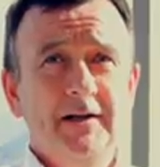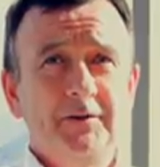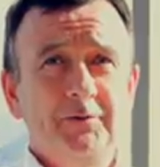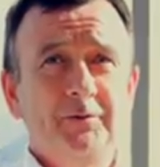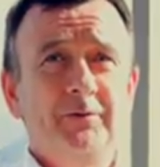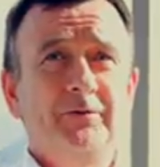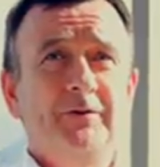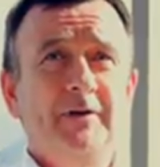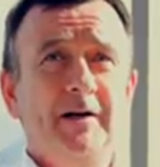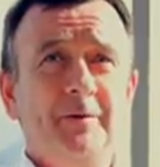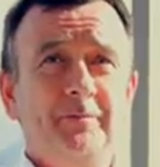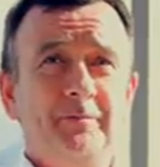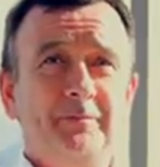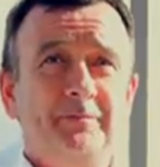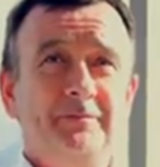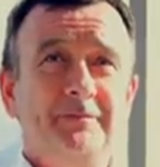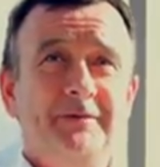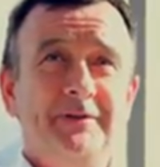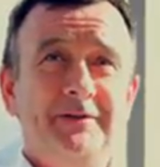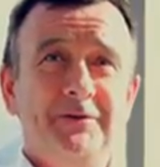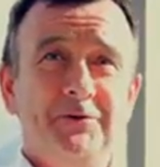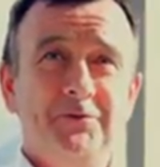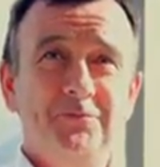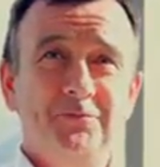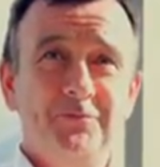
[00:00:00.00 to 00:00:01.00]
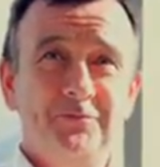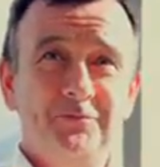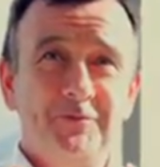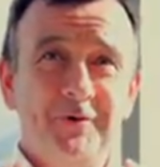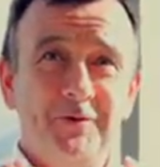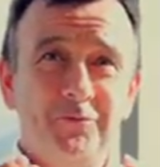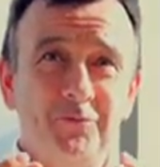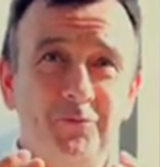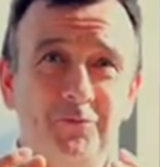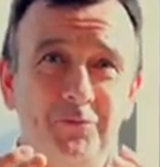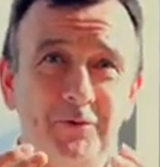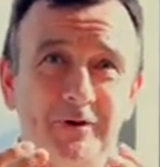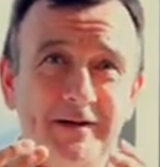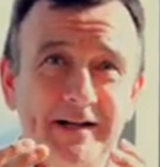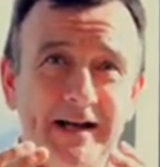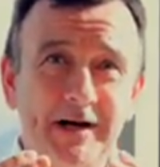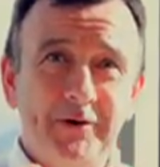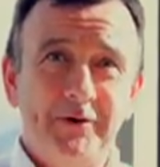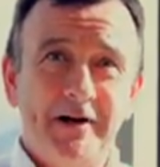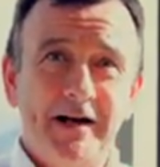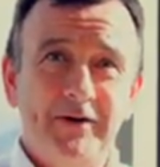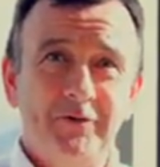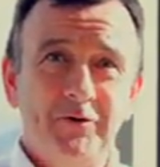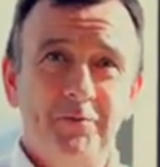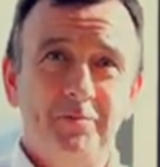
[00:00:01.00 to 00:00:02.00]
So we've got, we
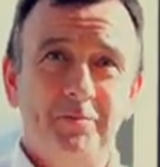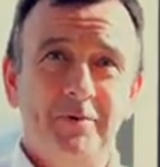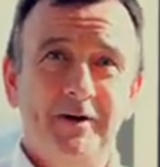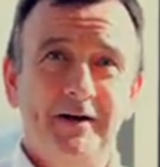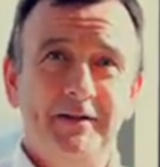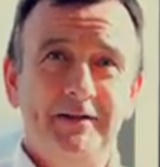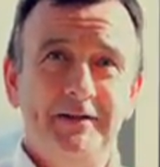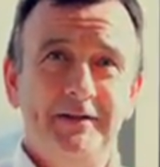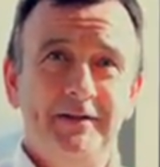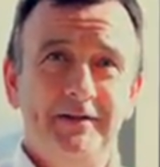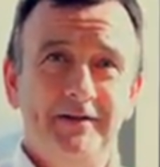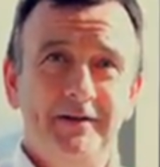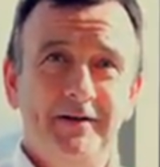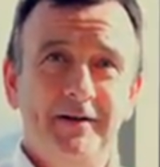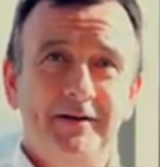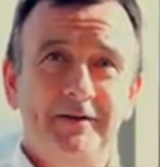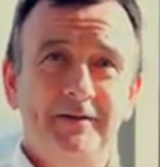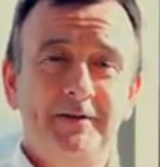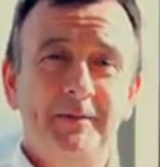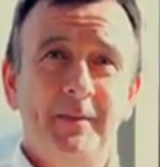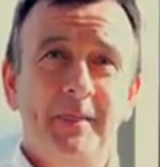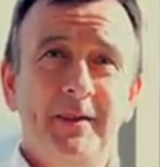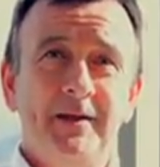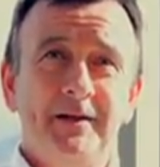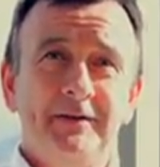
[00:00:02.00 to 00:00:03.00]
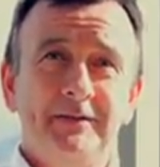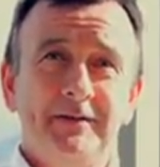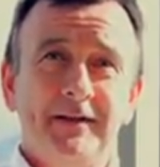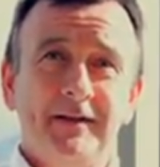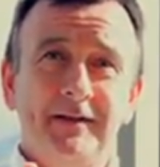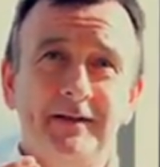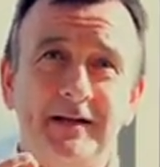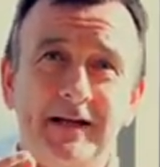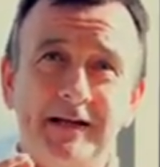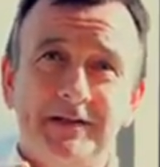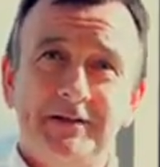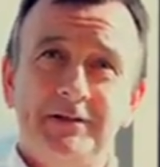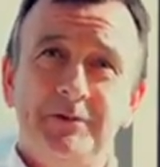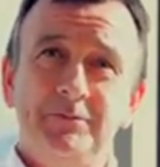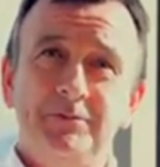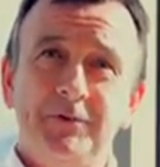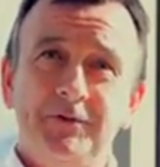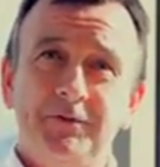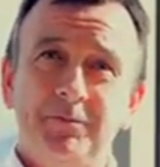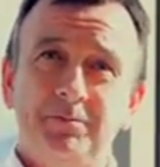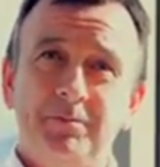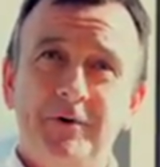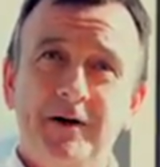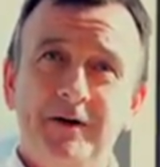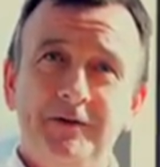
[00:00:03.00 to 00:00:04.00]
now have a body in Ireland that can actually
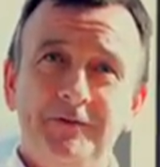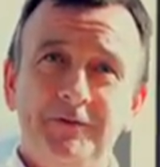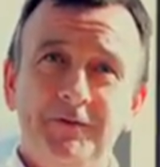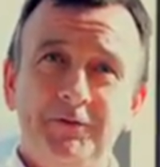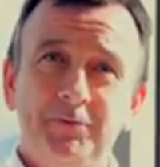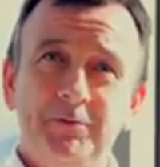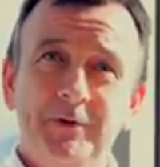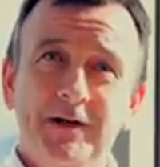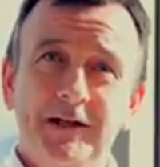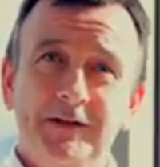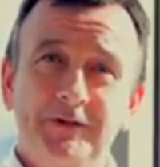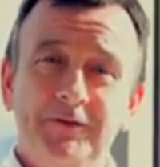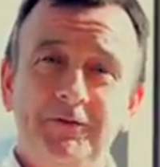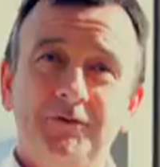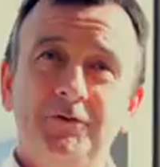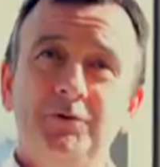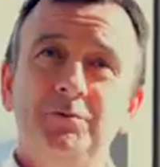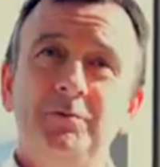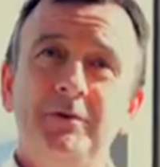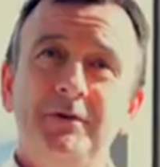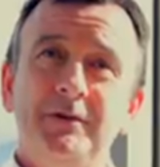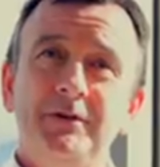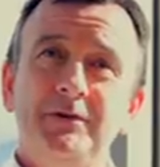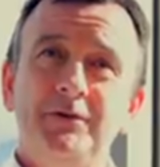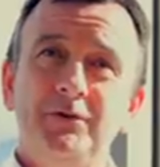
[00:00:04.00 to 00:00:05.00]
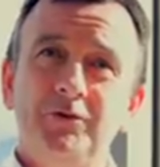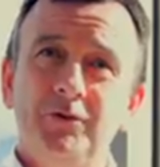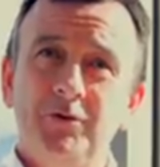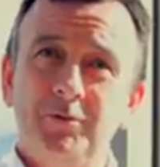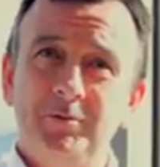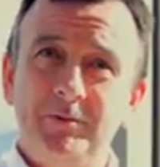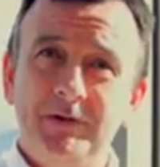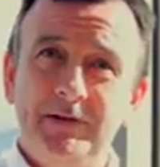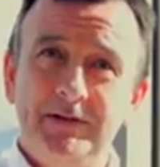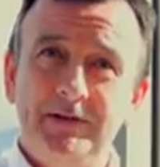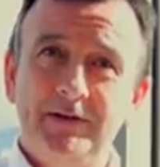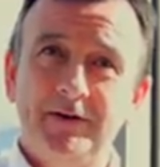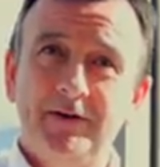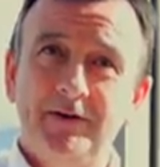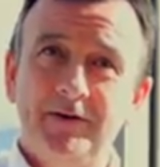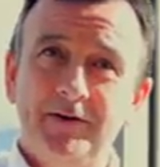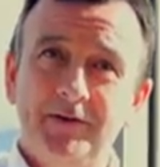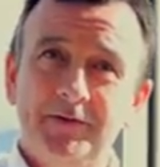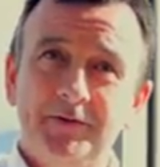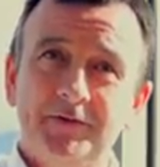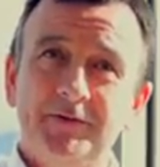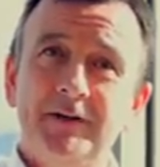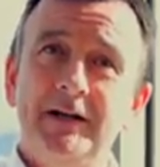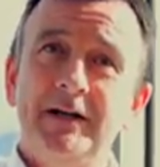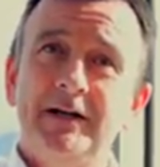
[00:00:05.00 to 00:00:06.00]
respond as well to some of the European
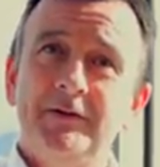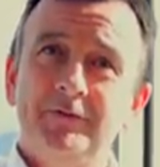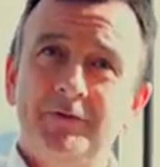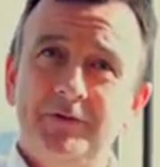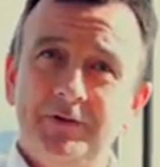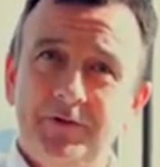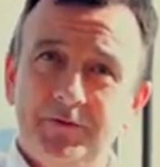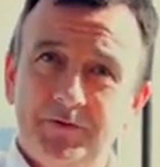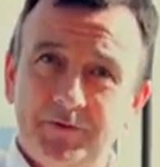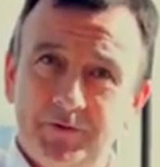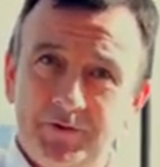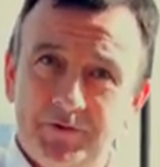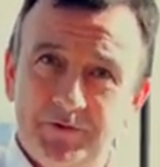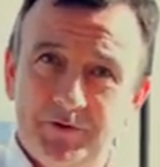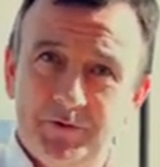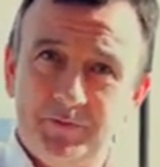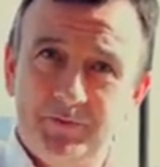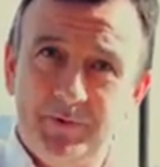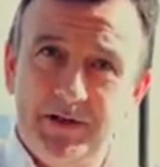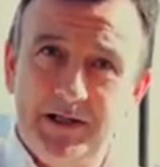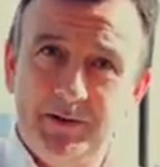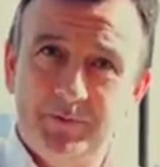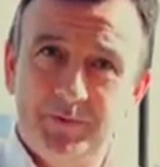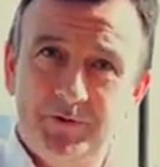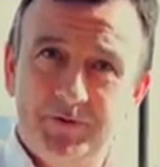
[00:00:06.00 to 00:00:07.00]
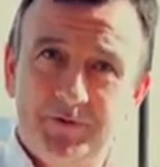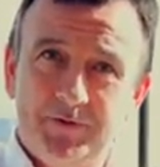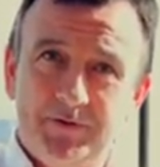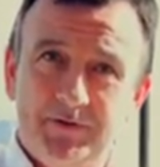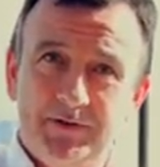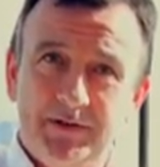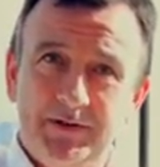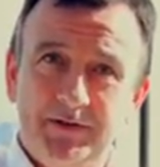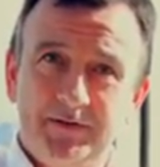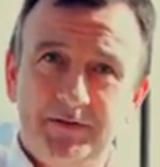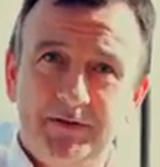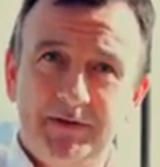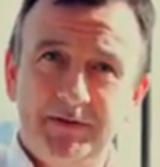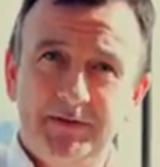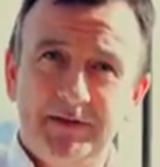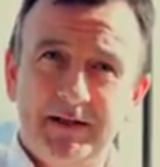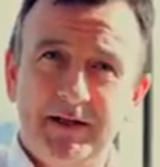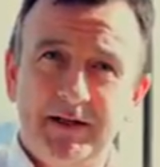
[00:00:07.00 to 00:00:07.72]
calls for discussion papers and things like